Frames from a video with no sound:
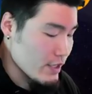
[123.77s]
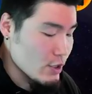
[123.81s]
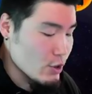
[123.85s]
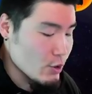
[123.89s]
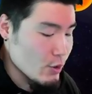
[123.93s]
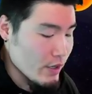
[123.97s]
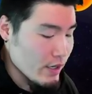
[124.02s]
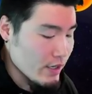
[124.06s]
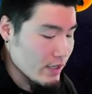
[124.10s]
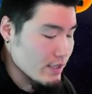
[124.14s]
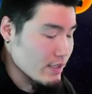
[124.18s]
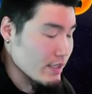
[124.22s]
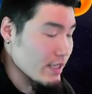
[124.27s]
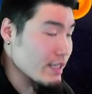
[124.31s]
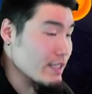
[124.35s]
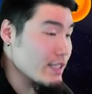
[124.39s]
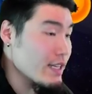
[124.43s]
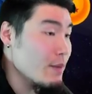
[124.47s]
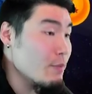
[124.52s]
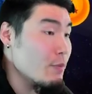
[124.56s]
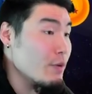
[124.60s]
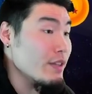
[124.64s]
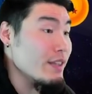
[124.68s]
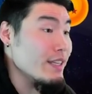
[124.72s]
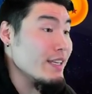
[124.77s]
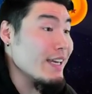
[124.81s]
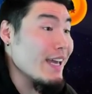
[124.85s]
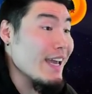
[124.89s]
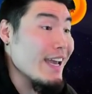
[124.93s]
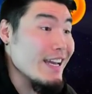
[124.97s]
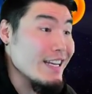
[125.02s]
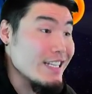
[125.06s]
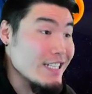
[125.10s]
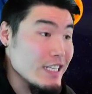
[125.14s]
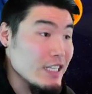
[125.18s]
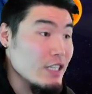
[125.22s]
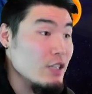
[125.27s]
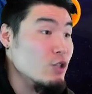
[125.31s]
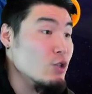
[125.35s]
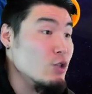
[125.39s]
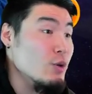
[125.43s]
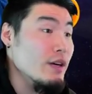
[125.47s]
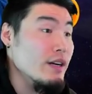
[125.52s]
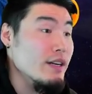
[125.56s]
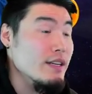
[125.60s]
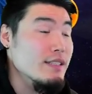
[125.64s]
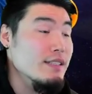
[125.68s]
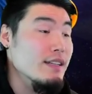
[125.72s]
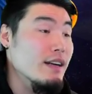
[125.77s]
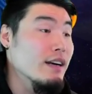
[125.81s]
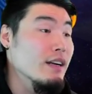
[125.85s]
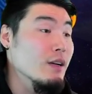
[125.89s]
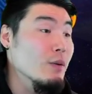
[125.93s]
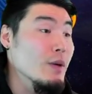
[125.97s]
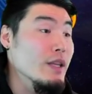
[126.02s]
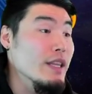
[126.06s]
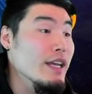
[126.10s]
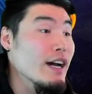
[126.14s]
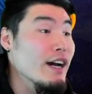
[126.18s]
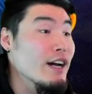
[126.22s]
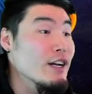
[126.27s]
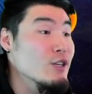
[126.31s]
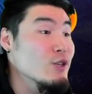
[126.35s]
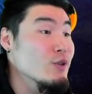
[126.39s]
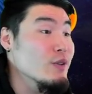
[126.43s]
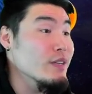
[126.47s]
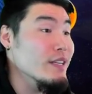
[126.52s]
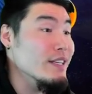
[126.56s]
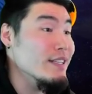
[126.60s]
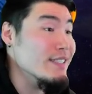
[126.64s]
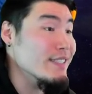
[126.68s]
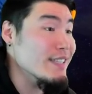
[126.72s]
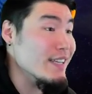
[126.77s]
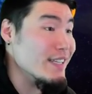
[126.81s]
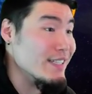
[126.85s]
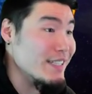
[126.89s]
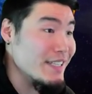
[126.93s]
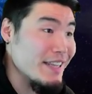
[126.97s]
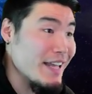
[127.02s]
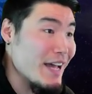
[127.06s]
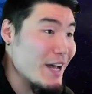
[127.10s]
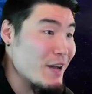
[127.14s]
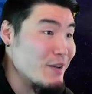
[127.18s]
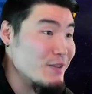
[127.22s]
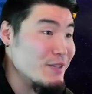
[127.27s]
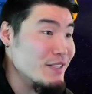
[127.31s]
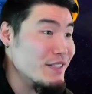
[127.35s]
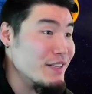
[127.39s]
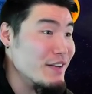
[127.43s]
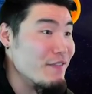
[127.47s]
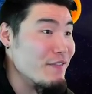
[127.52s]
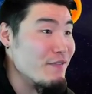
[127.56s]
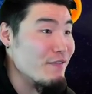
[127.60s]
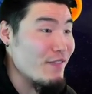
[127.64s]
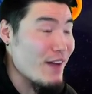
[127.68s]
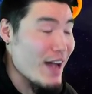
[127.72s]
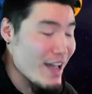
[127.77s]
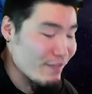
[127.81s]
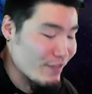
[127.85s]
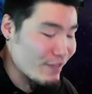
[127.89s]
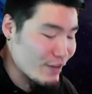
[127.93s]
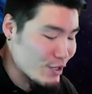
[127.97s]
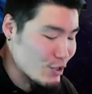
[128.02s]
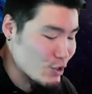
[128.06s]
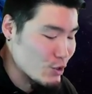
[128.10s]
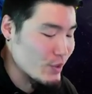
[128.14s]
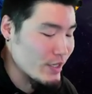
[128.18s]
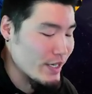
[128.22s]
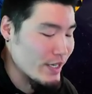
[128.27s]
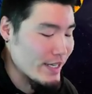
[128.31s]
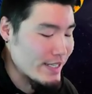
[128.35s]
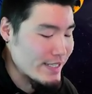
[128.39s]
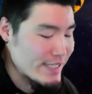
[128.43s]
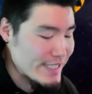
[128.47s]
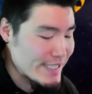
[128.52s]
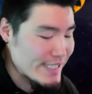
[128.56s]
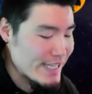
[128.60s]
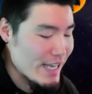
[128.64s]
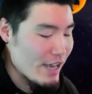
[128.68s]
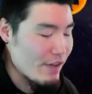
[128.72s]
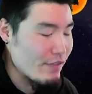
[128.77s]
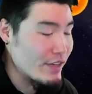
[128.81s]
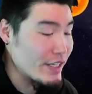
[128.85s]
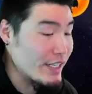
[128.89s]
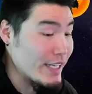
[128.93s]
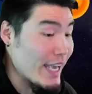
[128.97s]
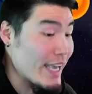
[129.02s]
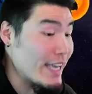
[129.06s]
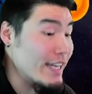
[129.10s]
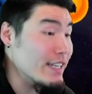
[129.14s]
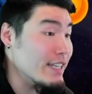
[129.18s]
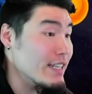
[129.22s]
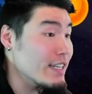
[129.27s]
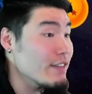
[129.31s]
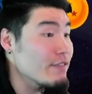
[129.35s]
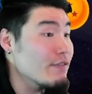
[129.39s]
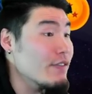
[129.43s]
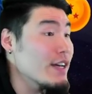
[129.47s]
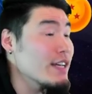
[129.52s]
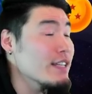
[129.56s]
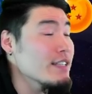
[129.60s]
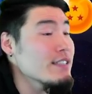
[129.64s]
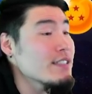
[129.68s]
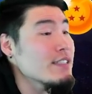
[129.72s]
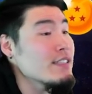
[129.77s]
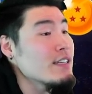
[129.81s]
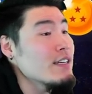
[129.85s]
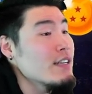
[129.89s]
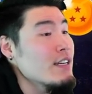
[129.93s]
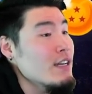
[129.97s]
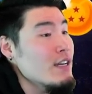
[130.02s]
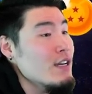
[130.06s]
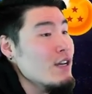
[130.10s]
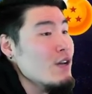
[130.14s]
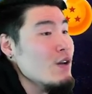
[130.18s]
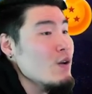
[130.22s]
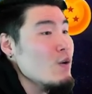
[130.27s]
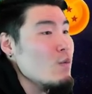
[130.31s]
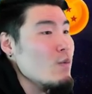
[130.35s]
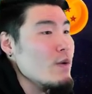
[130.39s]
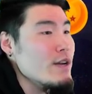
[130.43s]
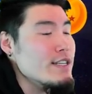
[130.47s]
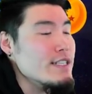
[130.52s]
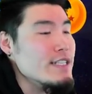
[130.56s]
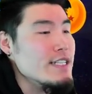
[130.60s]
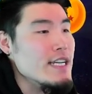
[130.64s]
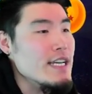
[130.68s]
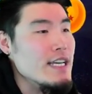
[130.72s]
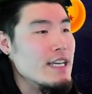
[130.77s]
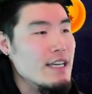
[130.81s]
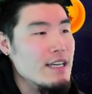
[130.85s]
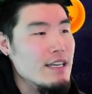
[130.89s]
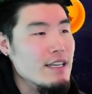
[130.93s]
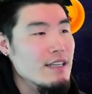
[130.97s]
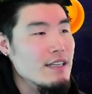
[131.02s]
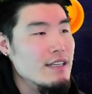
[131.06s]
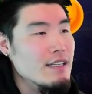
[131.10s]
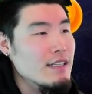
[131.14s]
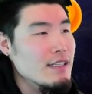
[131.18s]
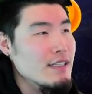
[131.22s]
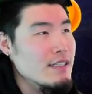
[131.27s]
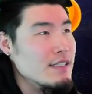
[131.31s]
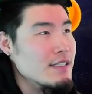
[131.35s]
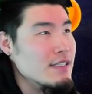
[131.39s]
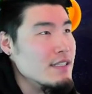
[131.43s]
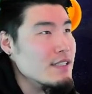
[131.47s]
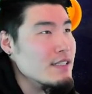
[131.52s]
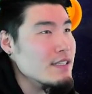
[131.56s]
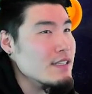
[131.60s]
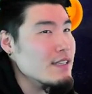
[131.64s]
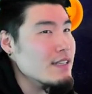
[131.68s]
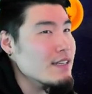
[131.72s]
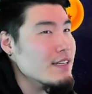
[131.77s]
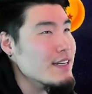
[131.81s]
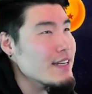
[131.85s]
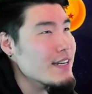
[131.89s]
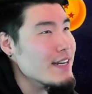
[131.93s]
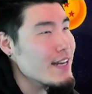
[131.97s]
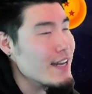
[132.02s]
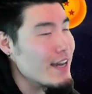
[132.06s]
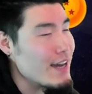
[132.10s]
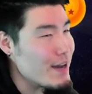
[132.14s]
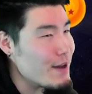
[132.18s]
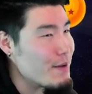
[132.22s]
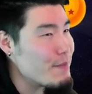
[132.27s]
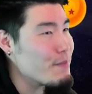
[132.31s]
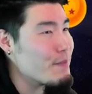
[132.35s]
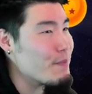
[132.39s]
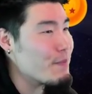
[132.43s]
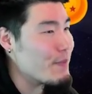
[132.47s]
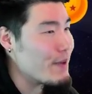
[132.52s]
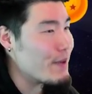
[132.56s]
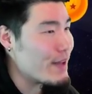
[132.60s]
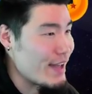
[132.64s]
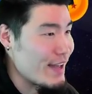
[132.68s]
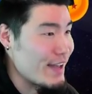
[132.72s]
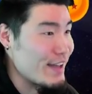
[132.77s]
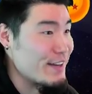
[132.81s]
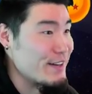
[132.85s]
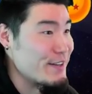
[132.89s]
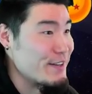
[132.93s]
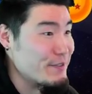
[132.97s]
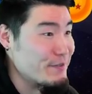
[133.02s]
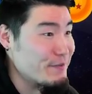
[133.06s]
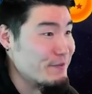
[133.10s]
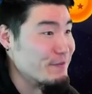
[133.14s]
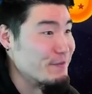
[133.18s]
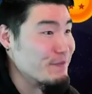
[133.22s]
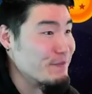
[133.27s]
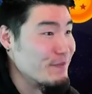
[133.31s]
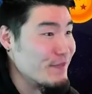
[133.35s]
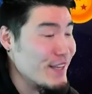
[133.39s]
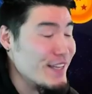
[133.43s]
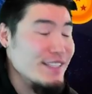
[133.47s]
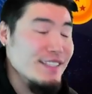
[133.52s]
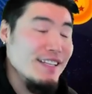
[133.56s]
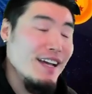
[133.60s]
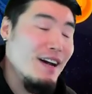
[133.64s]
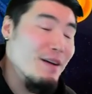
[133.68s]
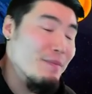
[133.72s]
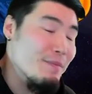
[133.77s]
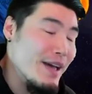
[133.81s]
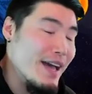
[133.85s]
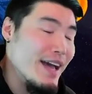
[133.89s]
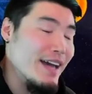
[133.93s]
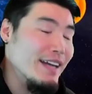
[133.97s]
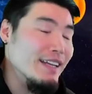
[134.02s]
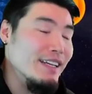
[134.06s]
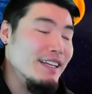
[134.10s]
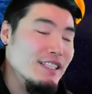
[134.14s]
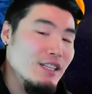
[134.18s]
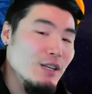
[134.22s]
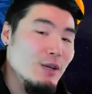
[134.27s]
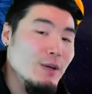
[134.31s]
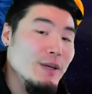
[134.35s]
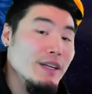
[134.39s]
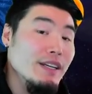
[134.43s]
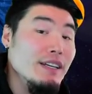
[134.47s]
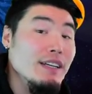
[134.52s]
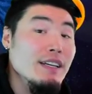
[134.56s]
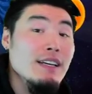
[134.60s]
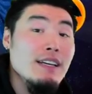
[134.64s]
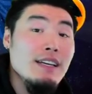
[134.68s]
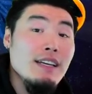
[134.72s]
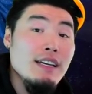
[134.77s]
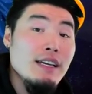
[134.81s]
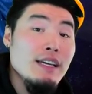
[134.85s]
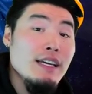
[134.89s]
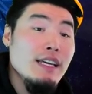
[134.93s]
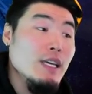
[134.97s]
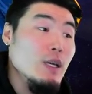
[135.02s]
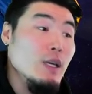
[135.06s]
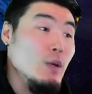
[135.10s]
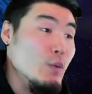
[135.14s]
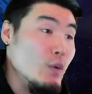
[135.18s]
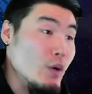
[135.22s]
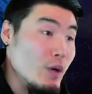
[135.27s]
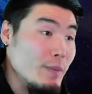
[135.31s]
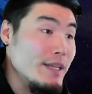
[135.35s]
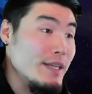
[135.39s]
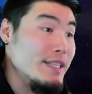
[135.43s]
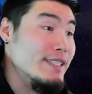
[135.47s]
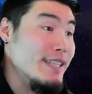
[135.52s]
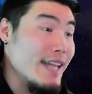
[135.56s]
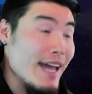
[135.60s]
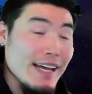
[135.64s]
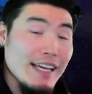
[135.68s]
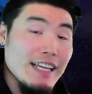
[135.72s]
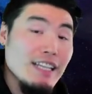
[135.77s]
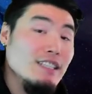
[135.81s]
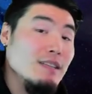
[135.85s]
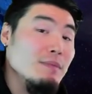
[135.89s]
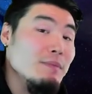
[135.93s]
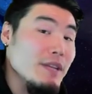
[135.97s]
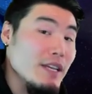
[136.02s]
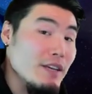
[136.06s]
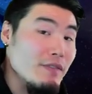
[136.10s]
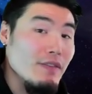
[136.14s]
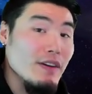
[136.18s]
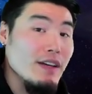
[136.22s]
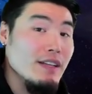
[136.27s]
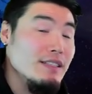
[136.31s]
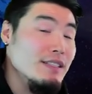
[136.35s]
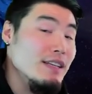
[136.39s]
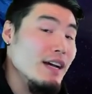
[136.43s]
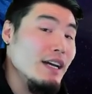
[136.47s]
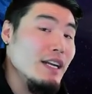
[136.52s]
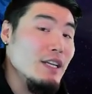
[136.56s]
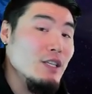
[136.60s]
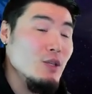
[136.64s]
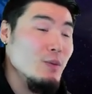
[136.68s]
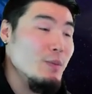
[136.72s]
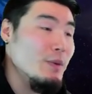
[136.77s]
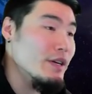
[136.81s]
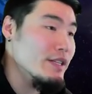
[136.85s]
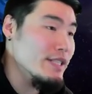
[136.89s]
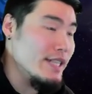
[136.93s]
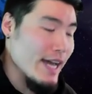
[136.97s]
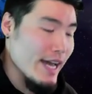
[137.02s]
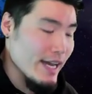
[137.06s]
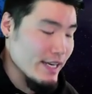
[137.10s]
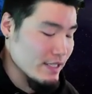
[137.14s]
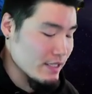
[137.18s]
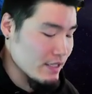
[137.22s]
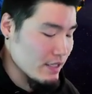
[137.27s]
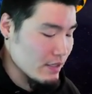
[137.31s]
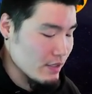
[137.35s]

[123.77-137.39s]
Trunks linked up with the AGL Trunks, starting with 160,578 defense, which is not bad. It's not bad considering he will be stacking some defense on his super attacks.